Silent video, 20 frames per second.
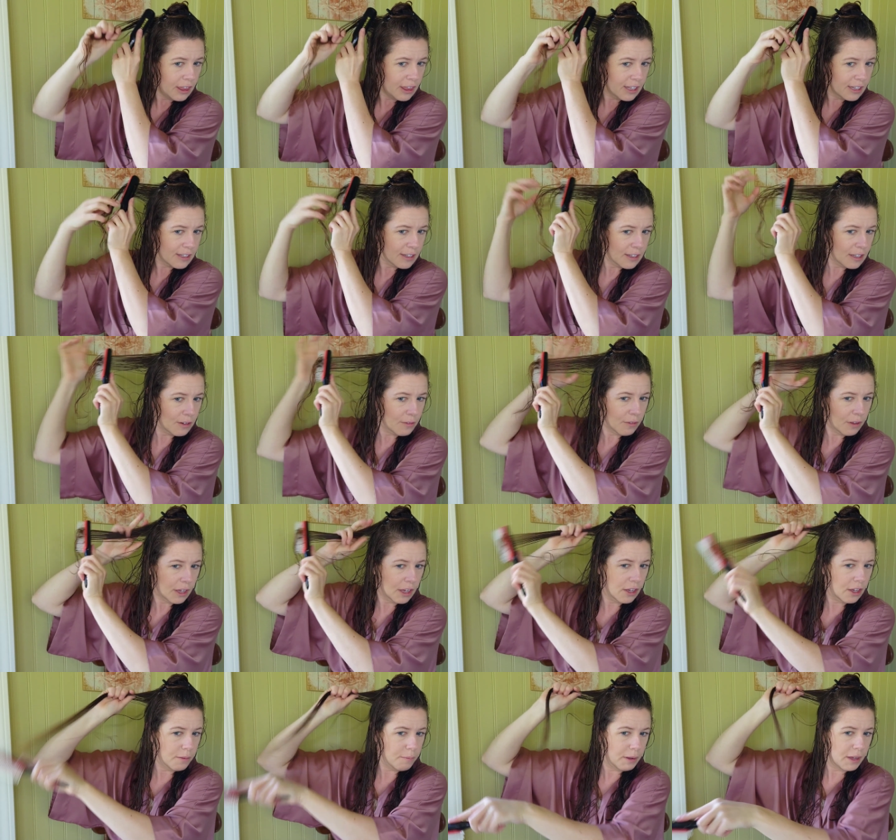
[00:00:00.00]
This isn't
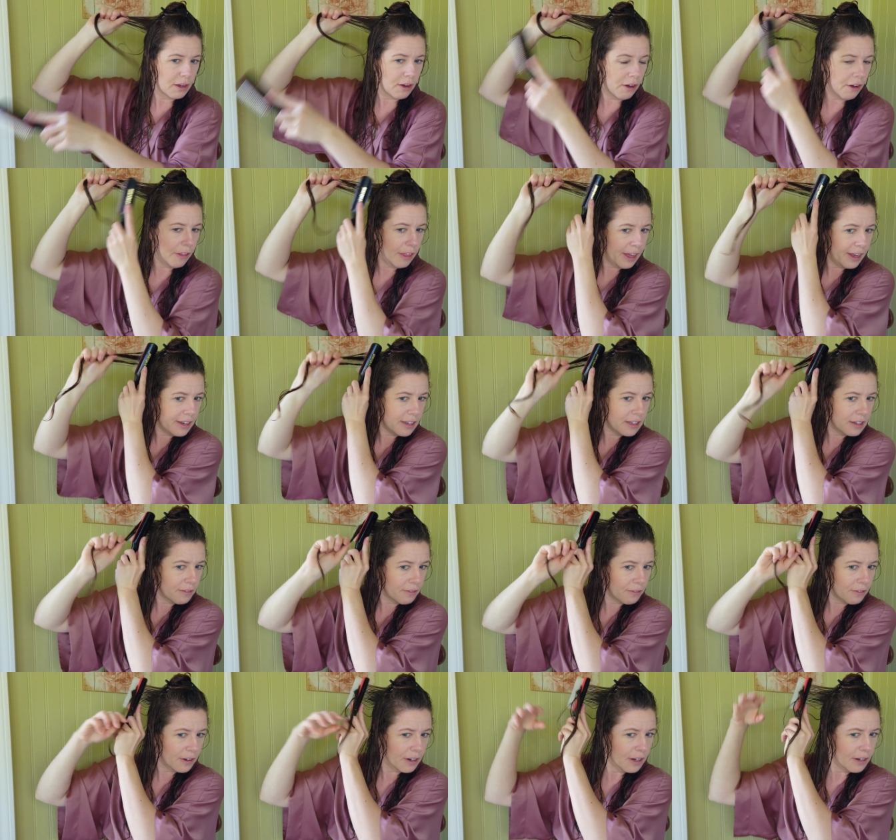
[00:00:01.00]
really going to be all that
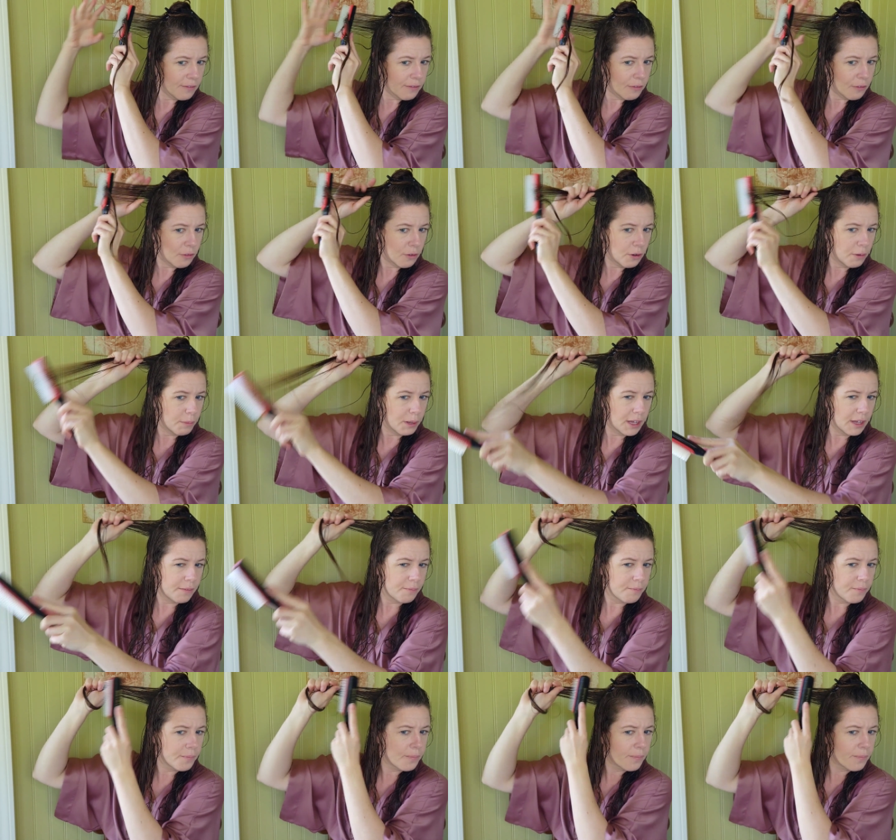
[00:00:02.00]
different for me.